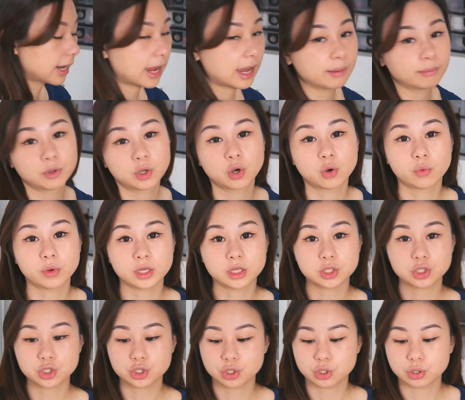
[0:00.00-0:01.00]
I'm
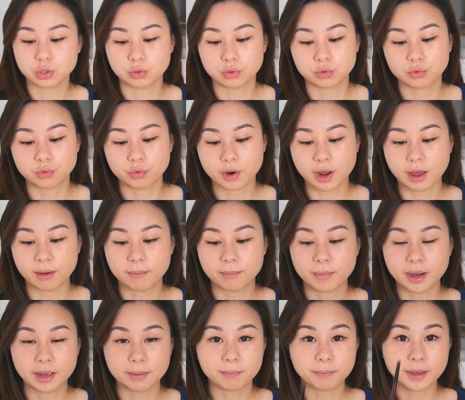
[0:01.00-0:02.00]
going to grab
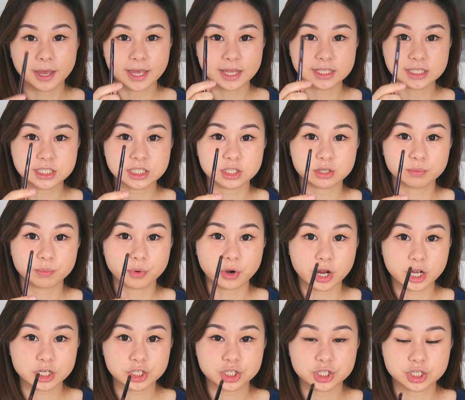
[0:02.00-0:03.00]
my pencil
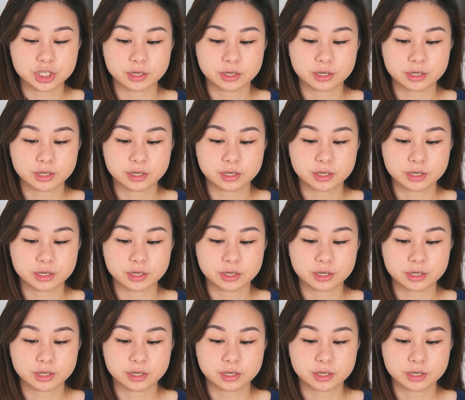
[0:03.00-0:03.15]
brush